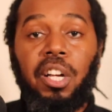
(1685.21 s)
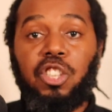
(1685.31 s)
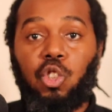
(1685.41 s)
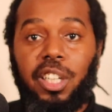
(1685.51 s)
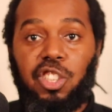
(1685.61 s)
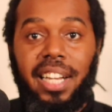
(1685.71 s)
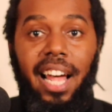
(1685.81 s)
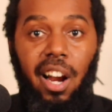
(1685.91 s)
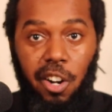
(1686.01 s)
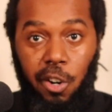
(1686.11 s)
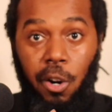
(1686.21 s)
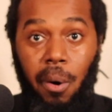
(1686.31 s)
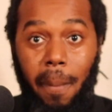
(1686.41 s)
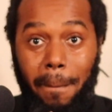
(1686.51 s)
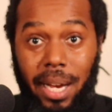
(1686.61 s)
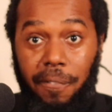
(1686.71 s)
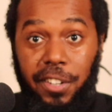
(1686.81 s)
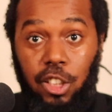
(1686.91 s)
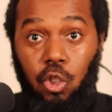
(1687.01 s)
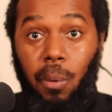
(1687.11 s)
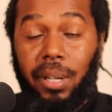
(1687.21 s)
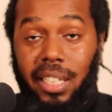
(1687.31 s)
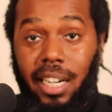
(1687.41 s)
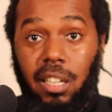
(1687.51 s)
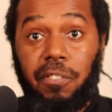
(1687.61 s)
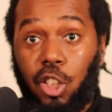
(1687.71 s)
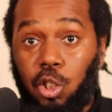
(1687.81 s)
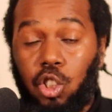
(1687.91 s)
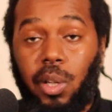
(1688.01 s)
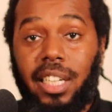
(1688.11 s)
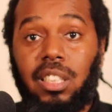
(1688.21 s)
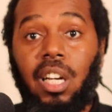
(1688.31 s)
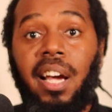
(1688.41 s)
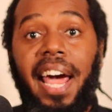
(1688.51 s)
stresses that are beneficial and productive, use stress,